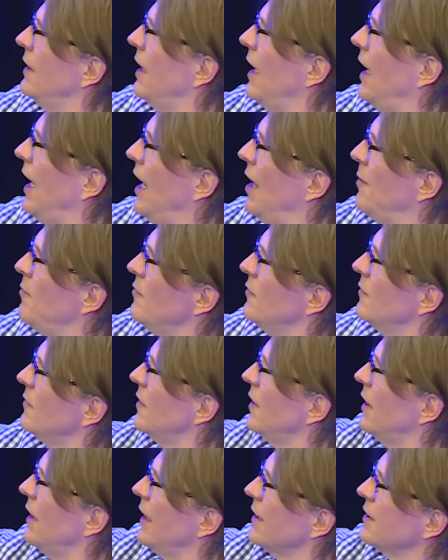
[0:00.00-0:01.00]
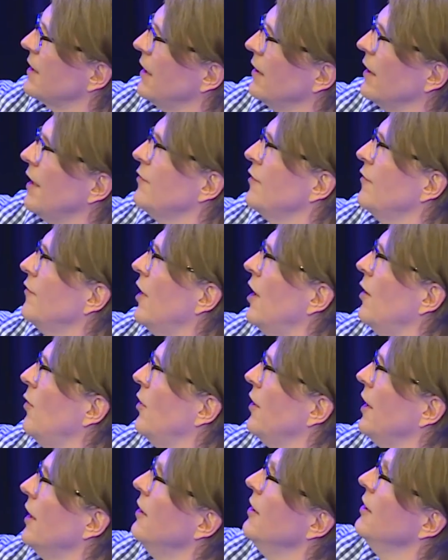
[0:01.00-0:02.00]
I actually left a
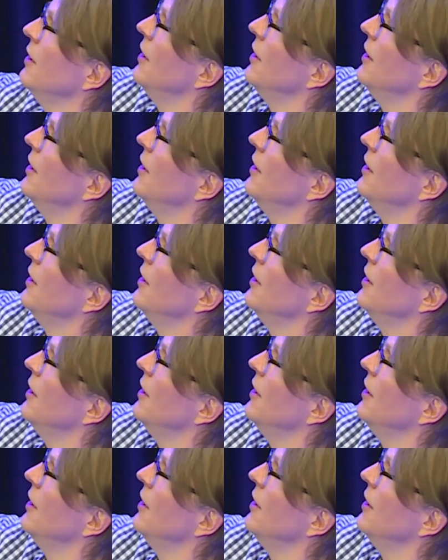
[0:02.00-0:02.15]
firewall there.